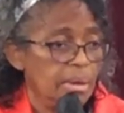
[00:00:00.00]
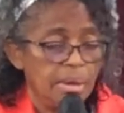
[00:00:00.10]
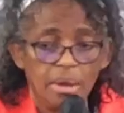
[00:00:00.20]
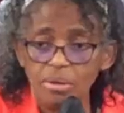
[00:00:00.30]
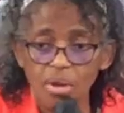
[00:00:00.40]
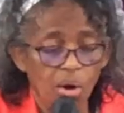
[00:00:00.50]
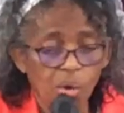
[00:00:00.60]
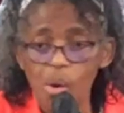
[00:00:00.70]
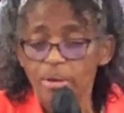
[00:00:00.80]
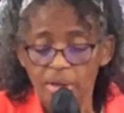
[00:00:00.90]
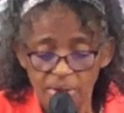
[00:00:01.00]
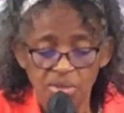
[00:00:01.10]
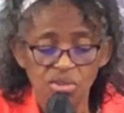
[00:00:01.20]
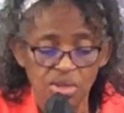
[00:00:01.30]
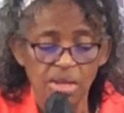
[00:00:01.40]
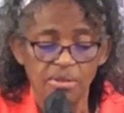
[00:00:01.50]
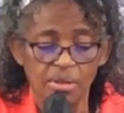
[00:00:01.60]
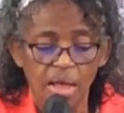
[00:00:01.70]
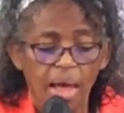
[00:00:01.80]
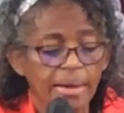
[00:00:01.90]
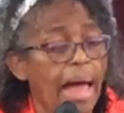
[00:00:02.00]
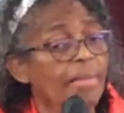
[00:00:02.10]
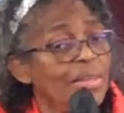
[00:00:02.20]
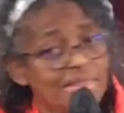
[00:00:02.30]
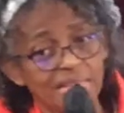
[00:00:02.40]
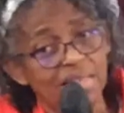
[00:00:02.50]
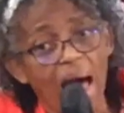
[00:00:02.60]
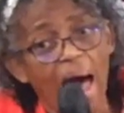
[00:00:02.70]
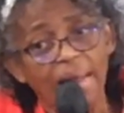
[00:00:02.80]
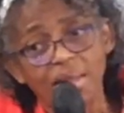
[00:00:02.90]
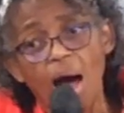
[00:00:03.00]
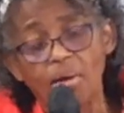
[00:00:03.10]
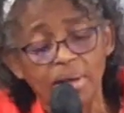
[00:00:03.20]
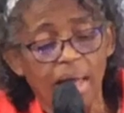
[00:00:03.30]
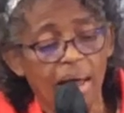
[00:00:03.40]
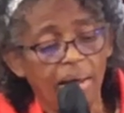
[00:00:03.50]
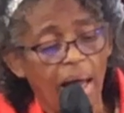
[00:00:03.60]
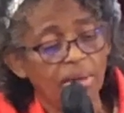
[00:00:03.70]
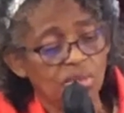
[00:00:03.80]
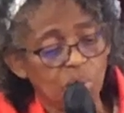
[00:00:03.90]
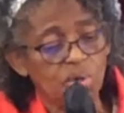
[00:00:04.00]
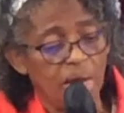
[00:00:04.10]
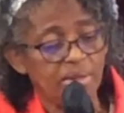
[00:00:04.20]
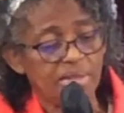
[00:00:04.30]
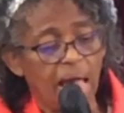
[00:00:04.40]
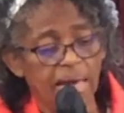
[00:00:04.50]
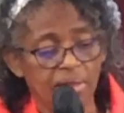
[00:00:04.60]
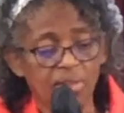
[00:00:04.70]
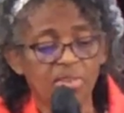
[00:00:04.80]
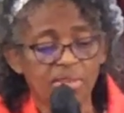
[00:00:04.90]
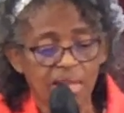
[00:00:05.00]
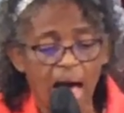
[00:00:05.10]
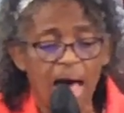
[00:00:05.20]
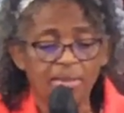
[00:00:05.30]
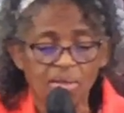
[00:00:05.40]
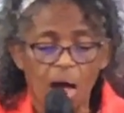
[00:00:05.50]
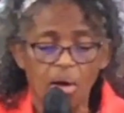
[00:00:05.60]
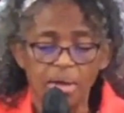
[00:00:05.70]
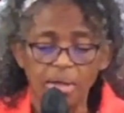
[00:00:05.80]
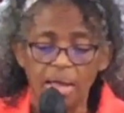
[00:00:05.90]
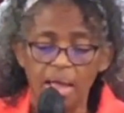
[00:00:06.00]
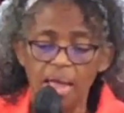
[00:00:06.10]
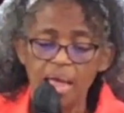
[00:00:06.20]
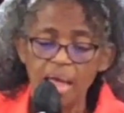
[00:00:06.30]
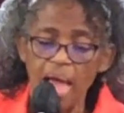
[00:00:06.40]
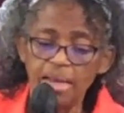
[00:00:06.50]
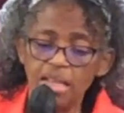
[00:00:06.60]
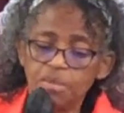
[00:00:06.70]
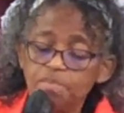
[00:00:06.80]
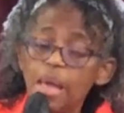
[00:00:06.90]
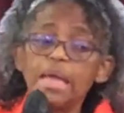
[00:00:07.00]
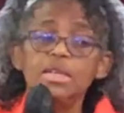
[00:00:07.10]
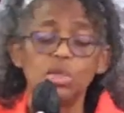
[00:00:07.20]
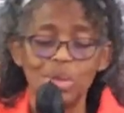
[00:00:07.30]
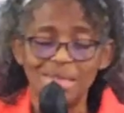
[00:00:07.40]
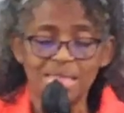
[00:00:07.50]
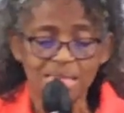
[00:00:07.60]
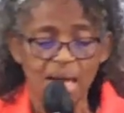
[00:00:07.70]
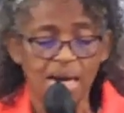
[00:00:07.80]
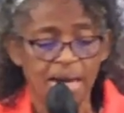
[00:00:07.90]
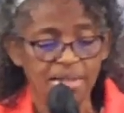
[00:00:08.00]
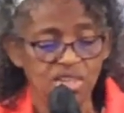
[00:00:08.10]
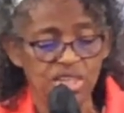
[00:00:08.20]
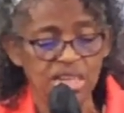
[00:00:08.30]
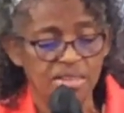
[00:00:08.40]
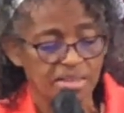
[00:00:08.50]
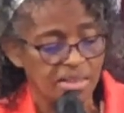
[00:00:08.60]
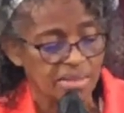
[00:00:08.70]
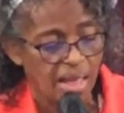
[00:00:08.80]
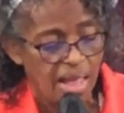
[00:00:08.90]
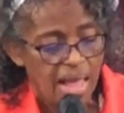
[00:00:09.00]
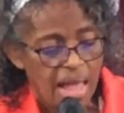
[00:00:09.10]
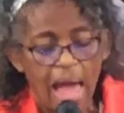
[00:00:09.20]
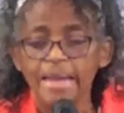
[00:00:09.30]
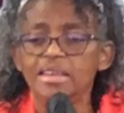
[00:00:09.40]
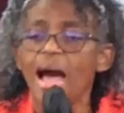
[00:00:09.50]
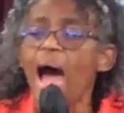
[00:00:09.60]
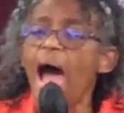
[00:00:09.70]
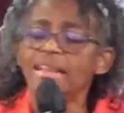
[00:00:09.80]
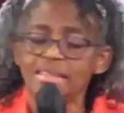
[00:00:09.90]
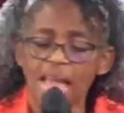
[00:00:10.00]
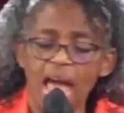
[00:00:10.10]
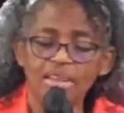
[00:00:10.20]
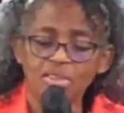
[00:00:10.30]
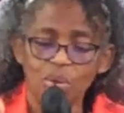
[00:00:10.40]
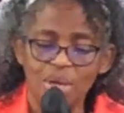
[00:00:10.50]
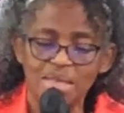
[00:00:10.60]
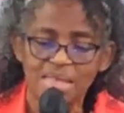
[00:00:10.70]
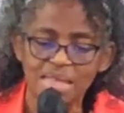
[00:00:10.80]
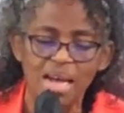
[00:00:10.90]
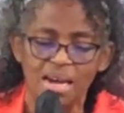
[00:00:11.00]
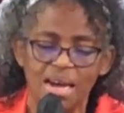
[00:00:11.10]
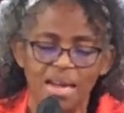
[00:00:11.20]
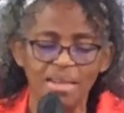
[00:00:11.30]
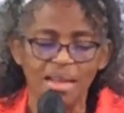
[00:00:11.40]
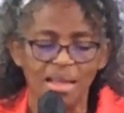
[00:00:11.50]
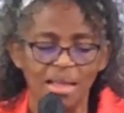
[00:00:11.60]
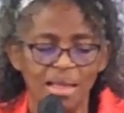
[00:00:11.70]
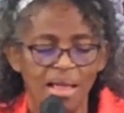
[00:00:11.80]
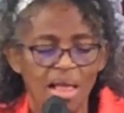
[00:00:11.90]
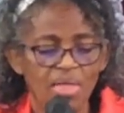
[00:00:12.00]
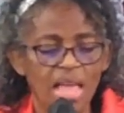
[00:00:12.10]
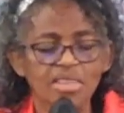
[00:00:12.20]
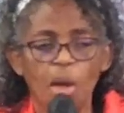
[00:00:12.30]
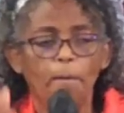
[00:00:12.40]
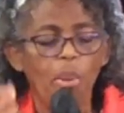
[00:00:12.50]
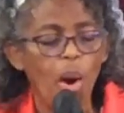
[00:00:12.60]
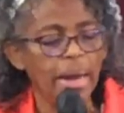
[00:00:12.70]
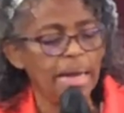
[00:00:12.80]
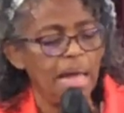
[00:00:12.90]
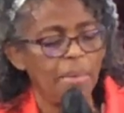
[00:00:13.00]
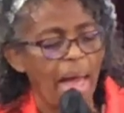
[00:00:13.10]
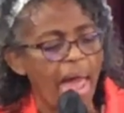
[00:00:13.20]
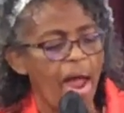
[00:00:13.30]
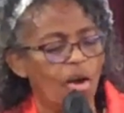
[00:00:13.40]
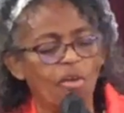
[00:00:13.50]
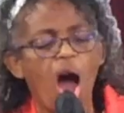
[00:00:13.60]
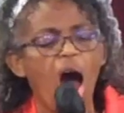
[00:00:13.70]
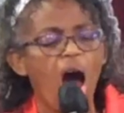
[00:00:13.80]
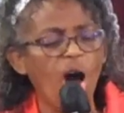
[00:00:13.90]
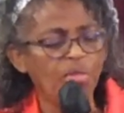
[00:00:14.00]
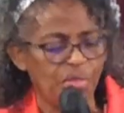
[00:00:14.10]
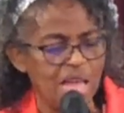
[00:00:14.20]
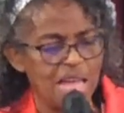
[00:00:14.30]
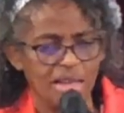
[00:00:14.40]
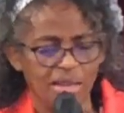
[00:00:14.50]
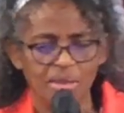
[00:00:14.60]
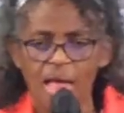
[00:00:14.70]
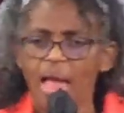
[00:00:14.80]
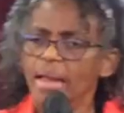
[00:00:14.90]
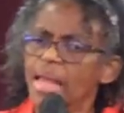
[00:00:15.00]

There's no question. This is Jesus. Now, this is God talking now. I just want you to understand that this is God's talking, and he's speaking to his son, Jesus. And God says to his son that he's appointed him heir of all things. And